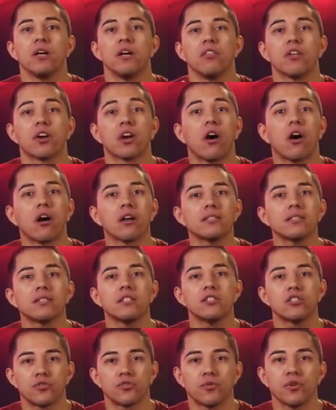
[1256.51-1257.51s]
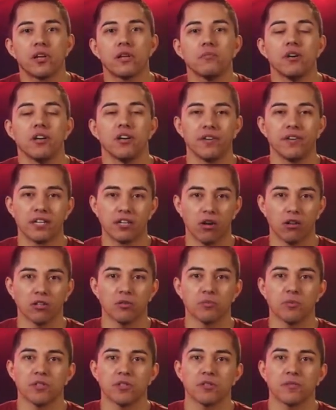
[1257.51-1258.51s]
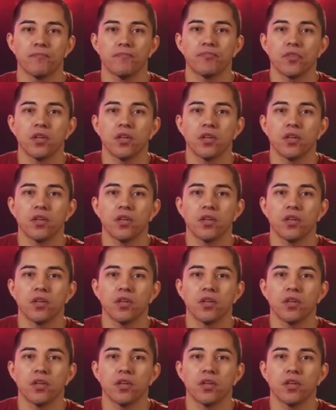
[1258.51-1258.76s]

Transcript: the constant stream of acknowledgements.